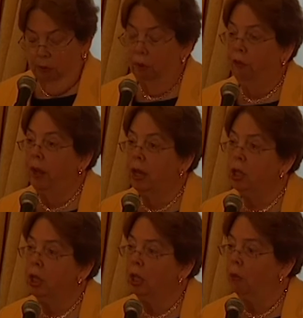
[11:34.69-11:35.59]
with
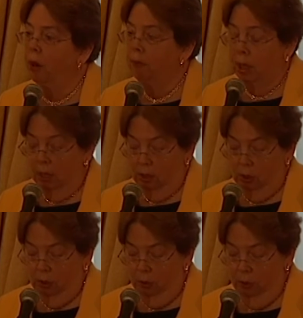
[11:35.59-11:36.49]
fashioning remedies
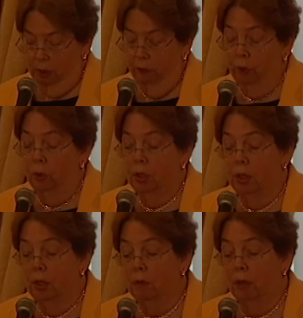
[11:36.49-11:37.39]
to enforce
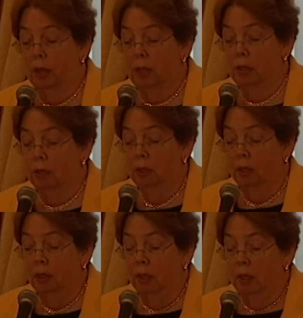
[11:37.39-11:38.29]
these rights.
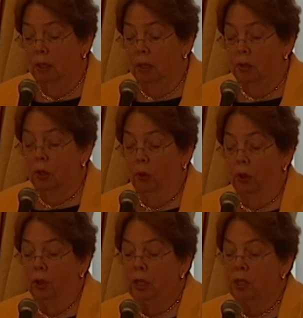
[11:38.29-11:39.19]
So
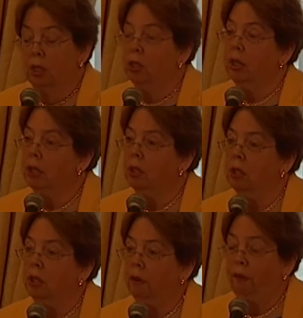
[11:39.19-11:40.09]
early
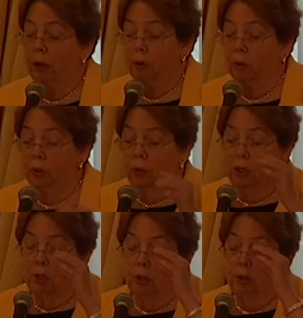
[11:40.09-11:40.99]
successes in the federal
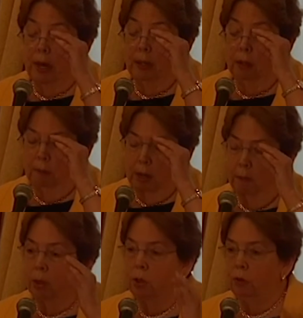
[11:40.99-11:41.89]
courts attracted
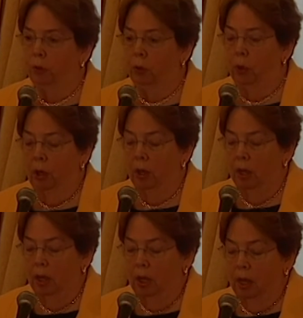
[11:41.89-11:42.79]
members for
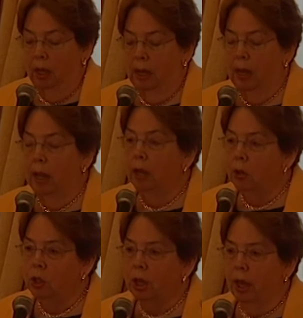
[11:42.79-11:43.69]
and
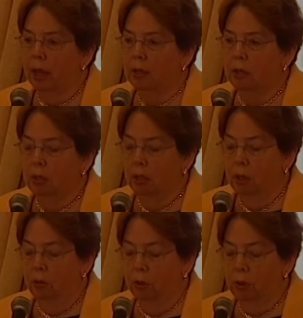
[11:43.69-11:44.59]
energized
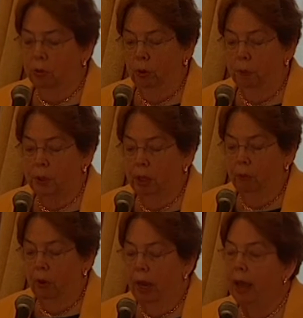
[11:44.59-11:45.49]
interest groups that
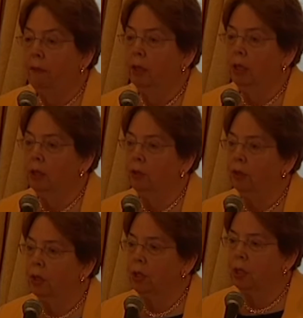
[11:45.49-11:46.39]
were advocates
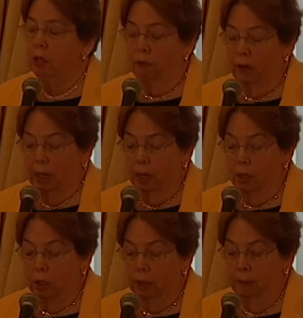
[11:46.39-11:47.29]
for the
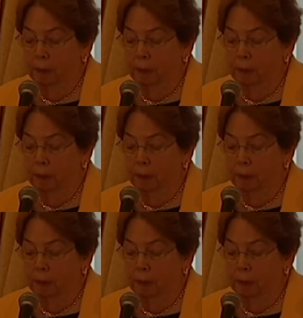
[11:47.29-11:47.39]
disadvantaged.